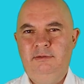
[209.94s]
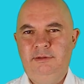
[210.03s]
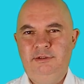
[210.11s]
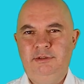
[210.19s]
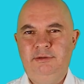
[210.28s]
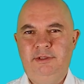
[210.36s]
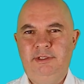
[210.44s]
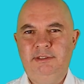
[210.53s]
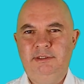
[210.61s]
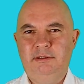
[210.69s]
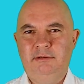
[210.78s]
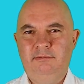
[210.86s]
The truth
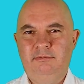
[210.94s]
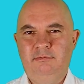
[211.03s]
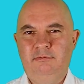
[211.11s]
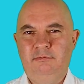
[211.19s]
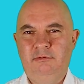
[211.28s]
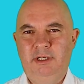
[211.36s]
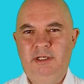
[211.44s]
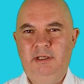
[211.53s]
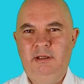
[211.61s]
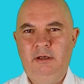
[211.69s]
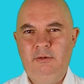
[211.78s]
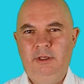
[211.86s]
is,
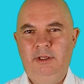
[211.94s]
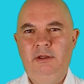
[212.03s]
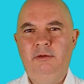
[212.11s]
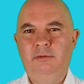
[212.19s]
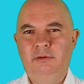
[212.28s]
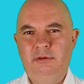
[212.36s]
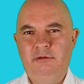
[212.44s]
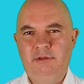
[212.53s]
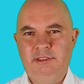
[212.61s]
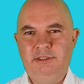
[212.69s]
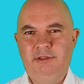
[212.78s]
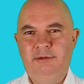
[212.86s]
really, only you can
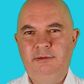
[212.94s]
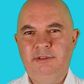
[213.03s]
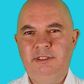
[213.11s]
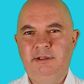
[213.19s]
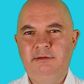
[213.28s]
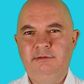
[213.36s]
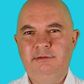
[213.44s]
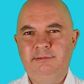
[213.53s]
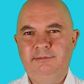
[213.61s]
rescue yourself.